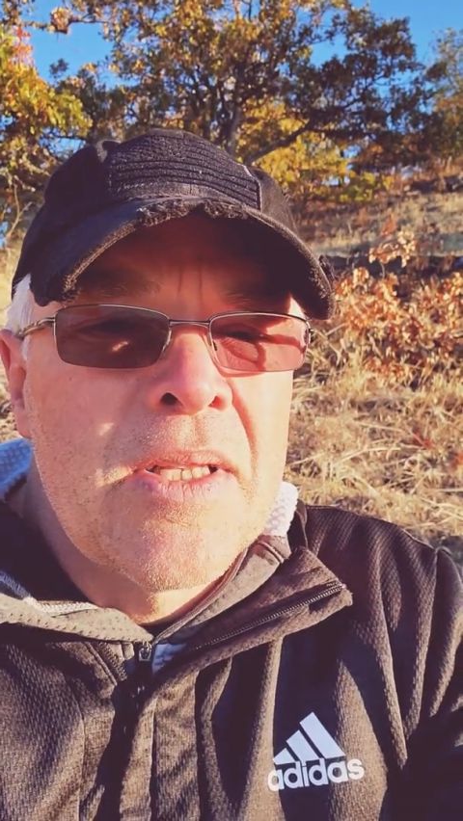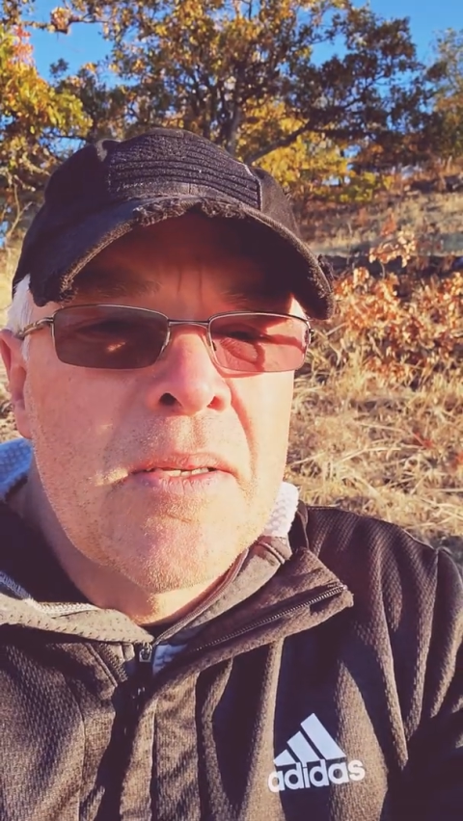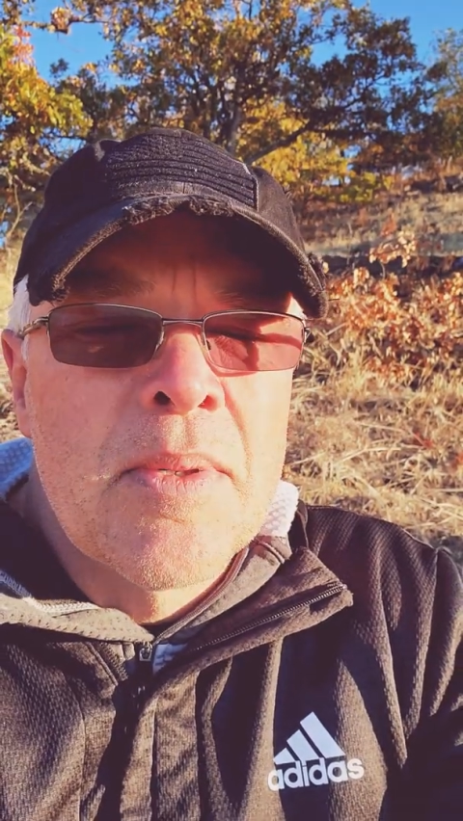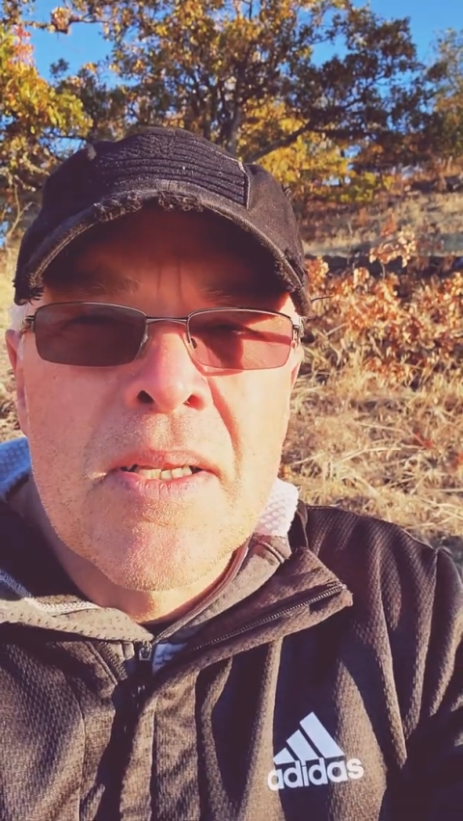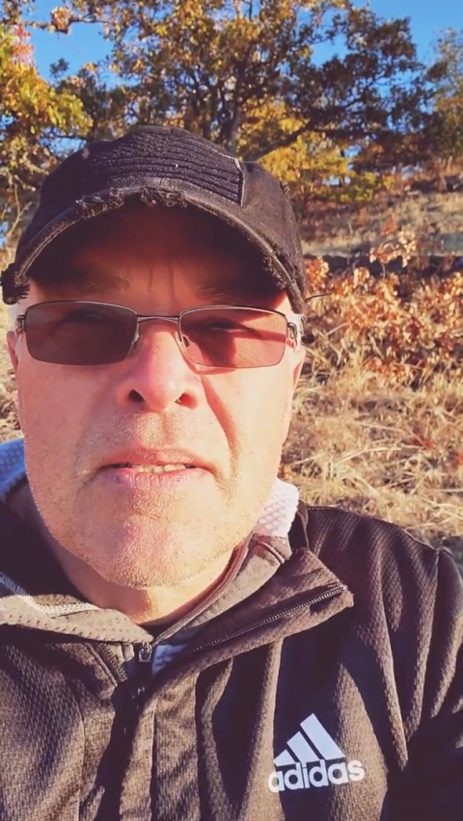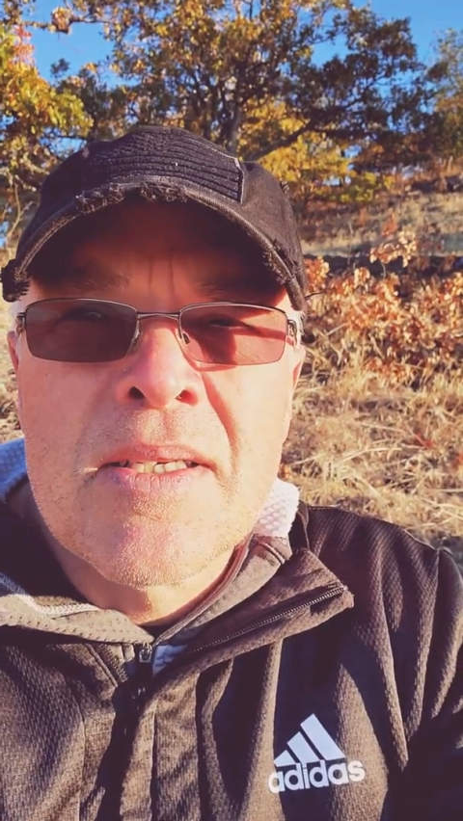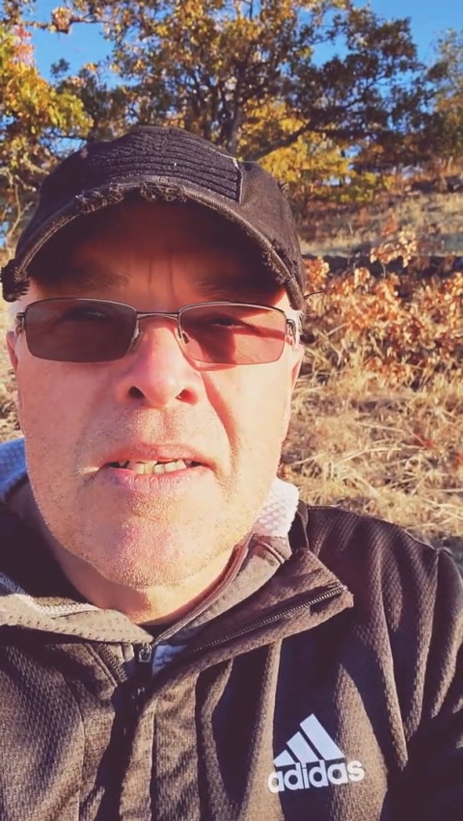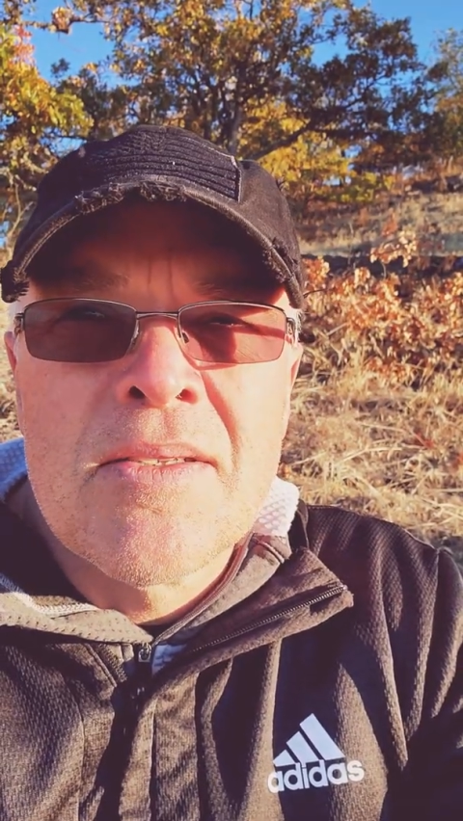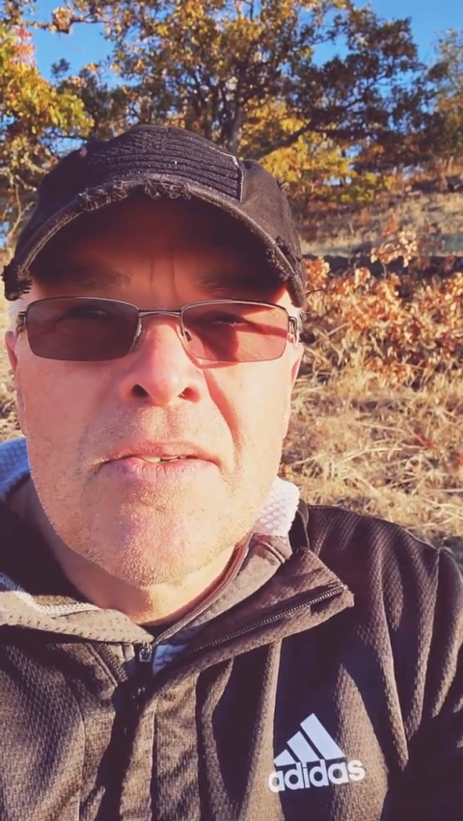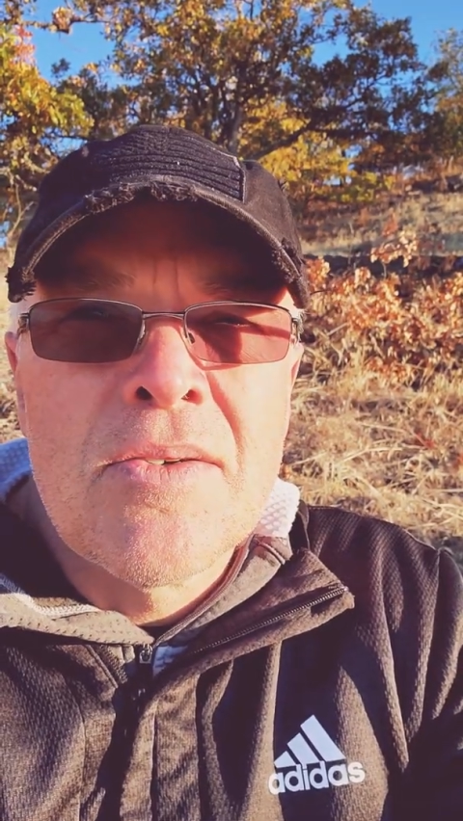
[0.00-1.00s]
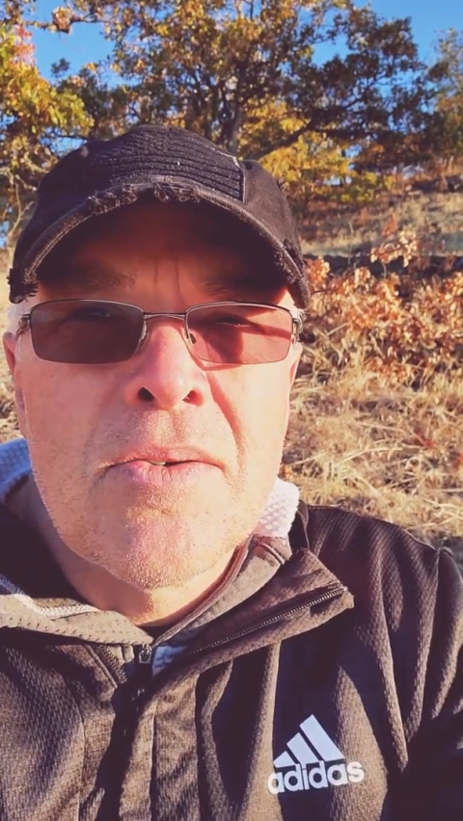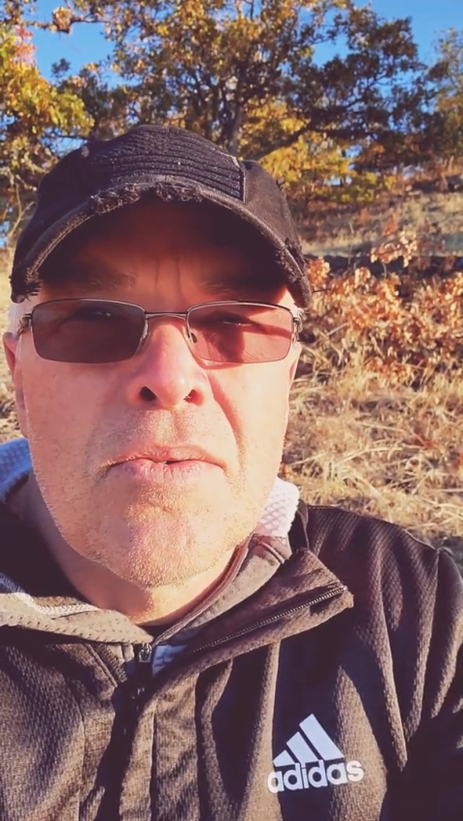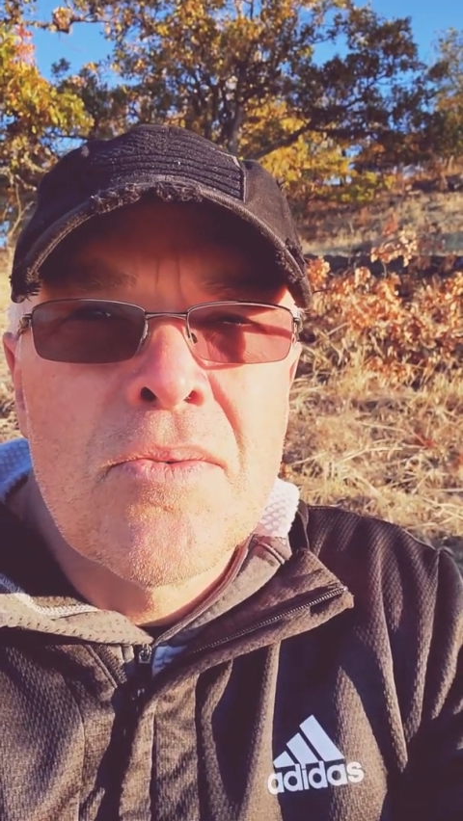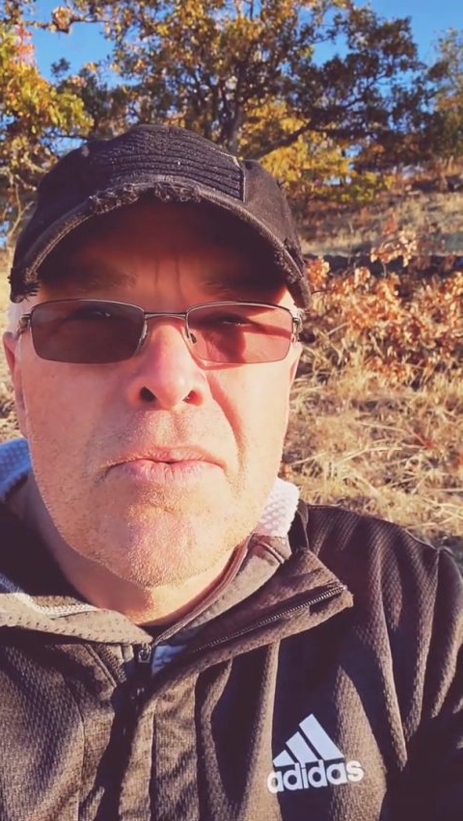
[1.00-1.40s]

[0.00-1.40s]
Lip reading: the ability to